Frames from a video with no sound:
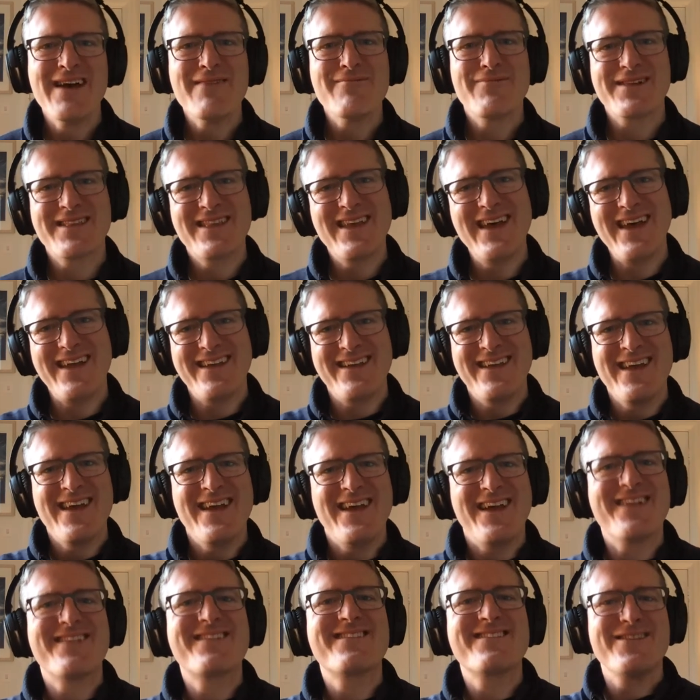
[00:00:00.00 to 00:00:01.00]
But then
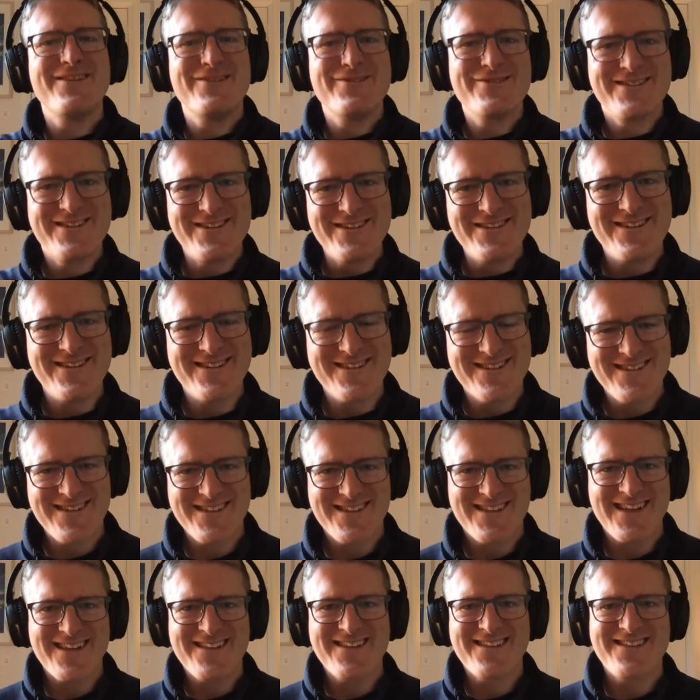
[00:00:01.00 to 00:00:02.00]
it's so good
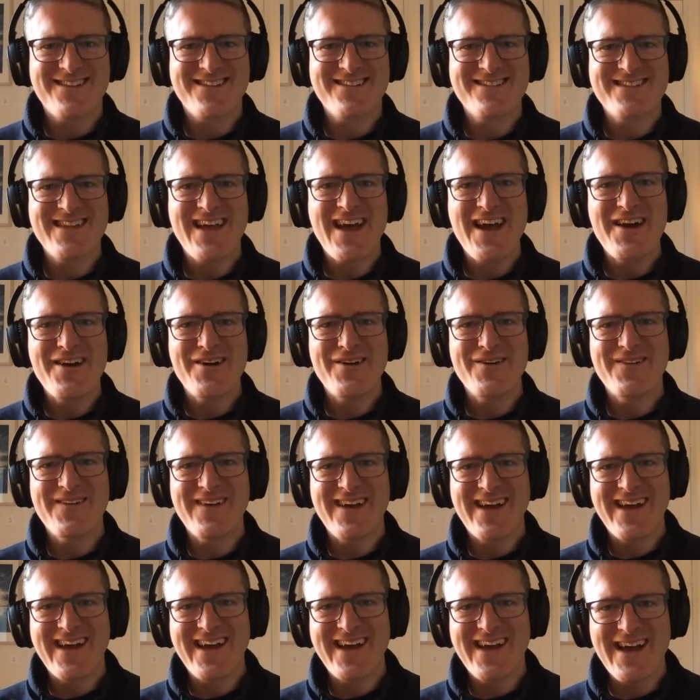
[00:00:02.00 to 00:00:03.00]
that there's now
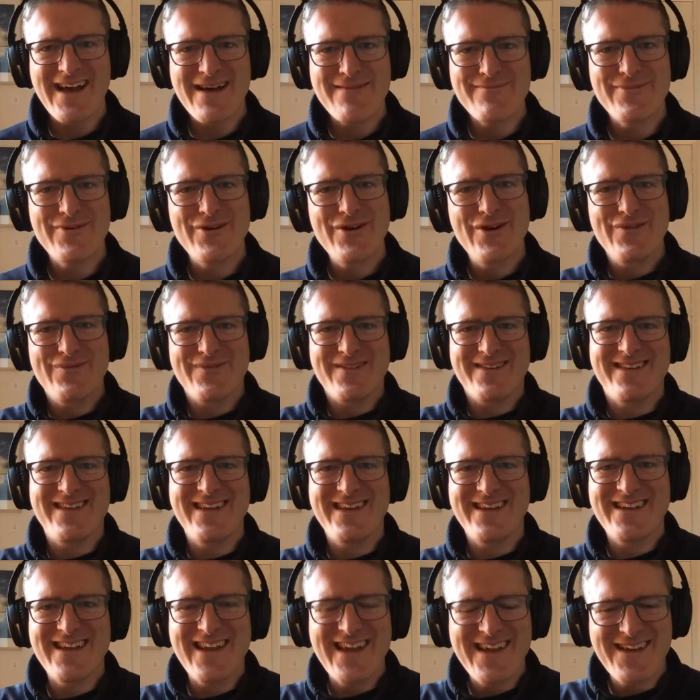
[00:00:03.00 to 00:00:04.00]
a movement
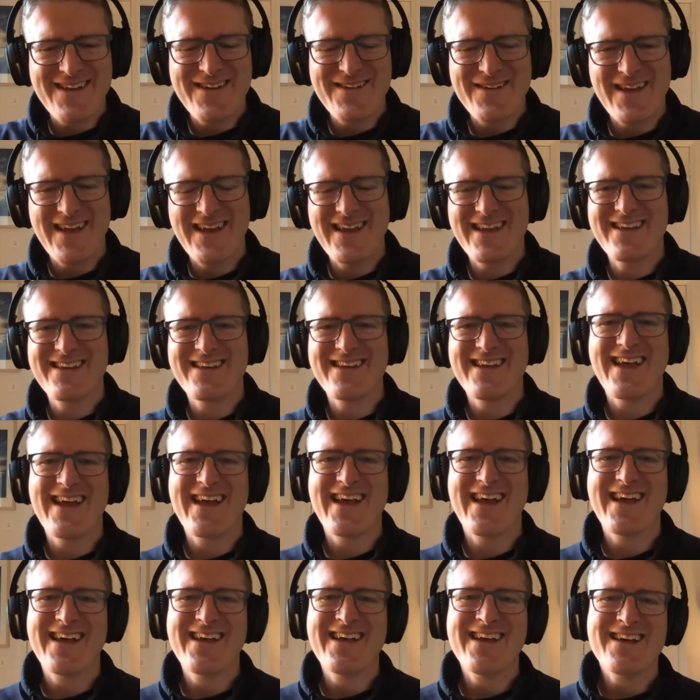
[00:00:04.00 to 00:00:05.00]

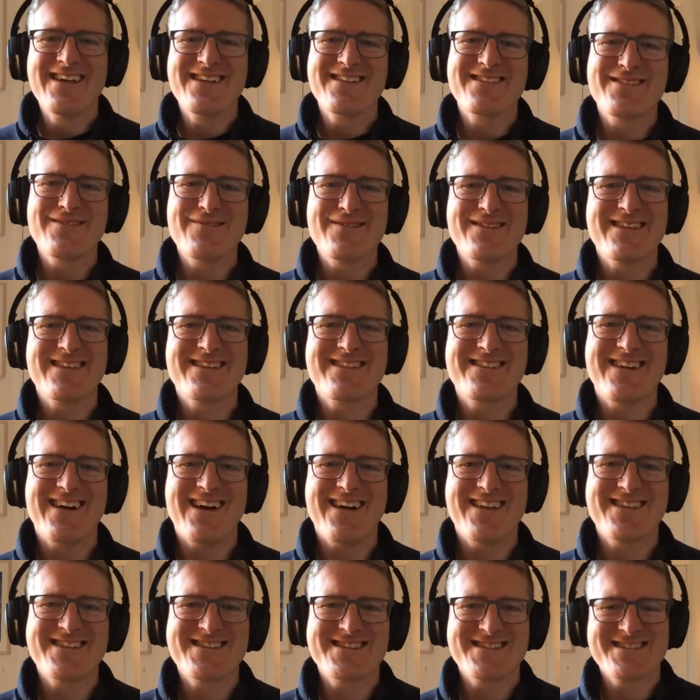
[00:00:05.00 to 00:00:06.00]
in some of these
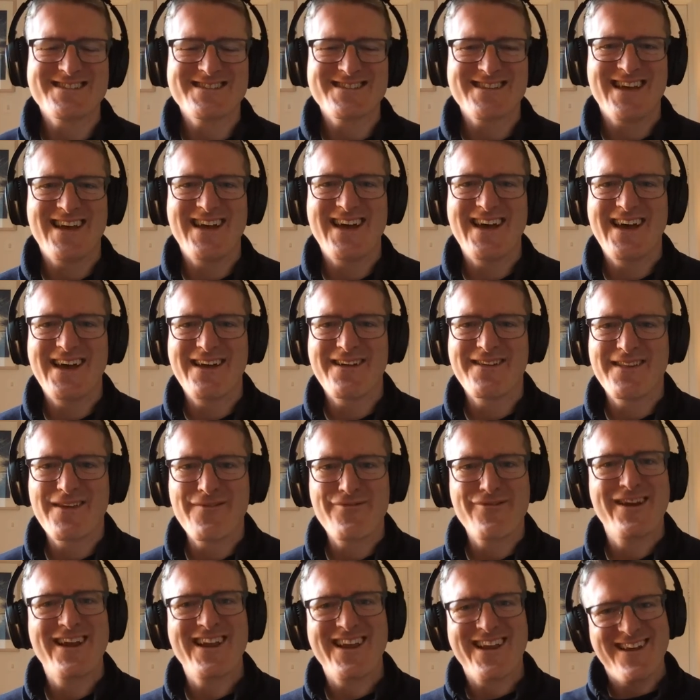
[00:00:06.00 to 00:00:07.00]
colleges.
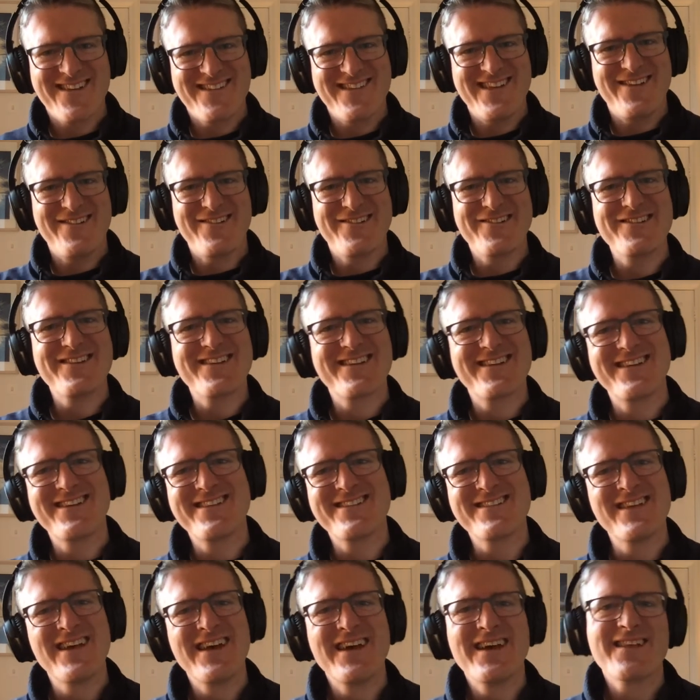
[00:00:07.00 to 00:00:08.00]
They've realised how good it
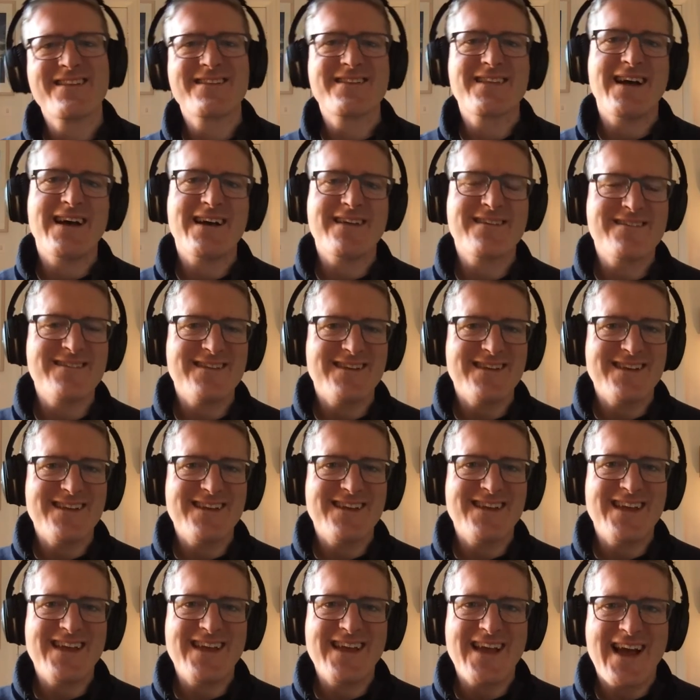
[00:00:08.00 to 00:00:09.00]
is that
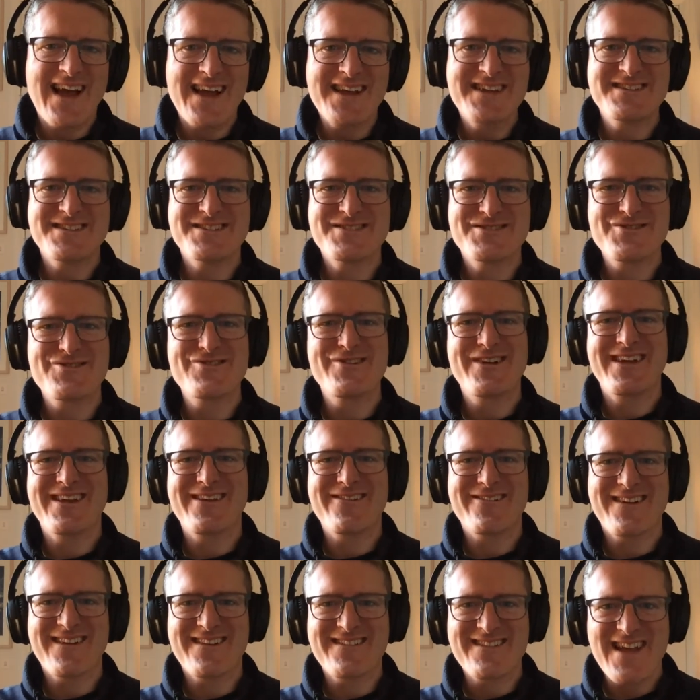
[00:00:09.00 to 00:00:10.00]
actually during
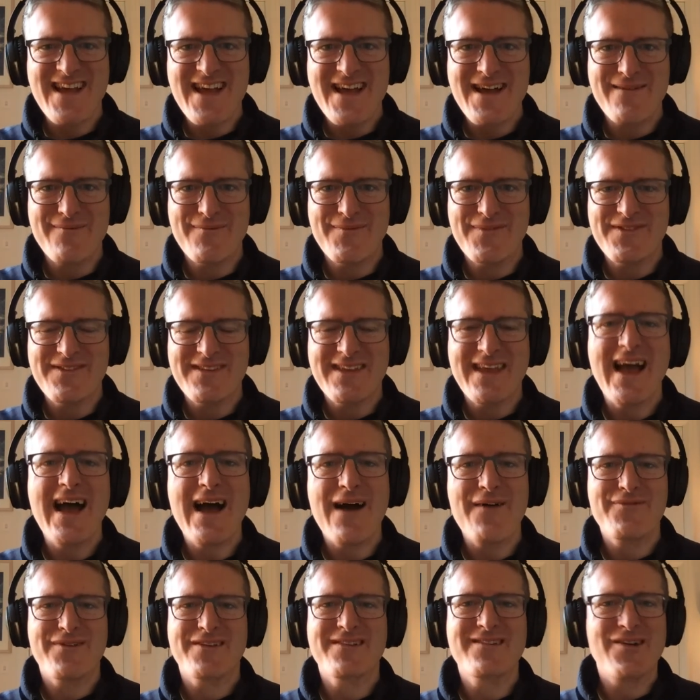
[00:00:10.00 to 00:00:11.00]
your exams you
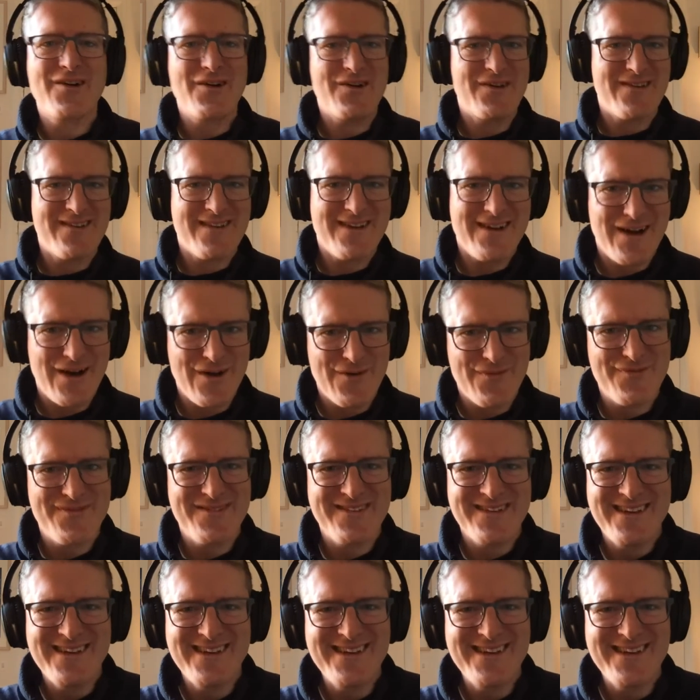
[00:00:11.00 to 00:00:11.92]
have to turn it off.